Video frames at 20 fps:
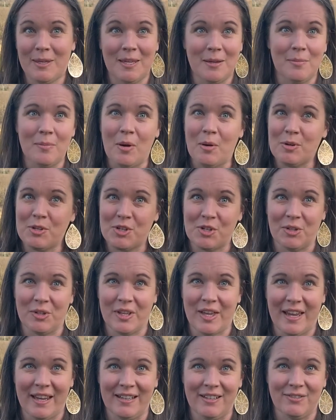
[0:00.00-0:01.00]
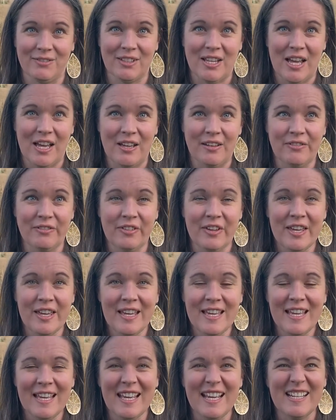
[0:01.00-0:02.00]
emotional kind of love.
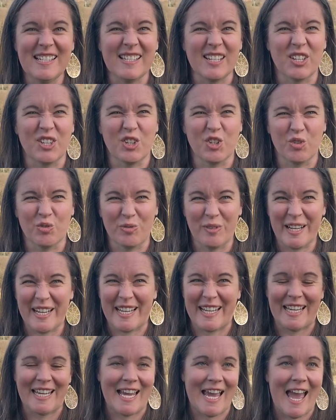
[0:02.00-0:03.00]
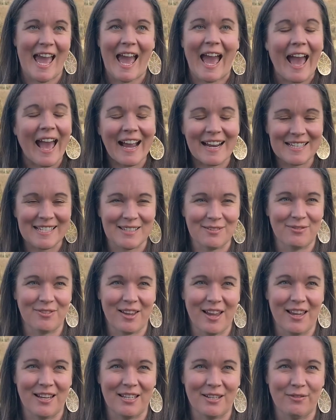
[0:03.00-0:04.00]
It's a gritty, active
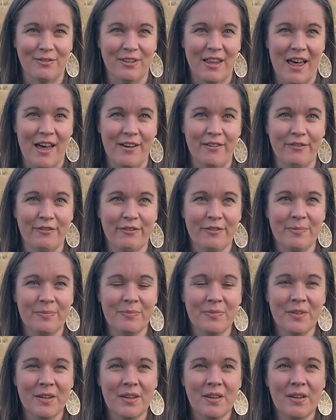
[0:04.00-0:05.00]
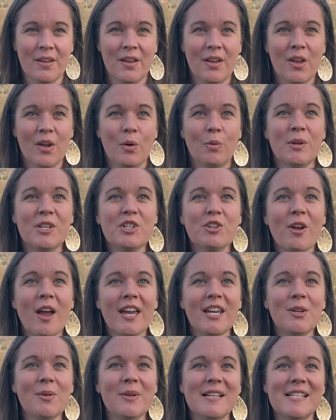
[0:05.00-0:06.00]
kind of love. We
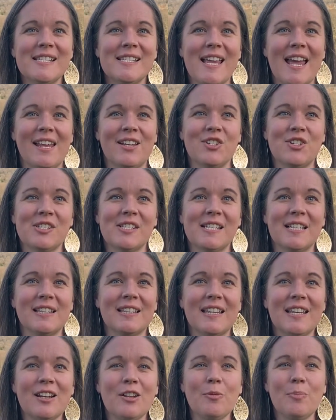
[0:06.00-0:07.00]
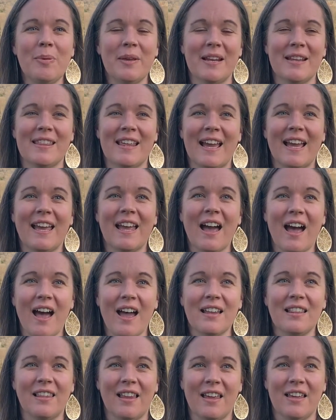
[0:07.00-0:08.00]
try to extend just a little bit of that
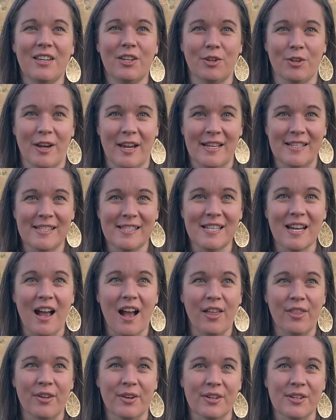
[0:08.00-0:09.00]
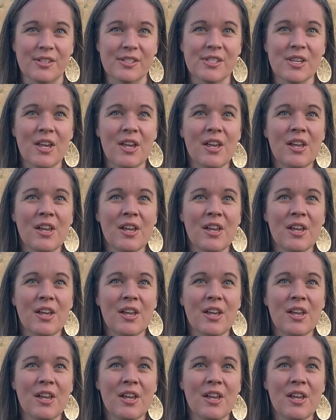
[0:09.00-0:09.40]
God-like grace to others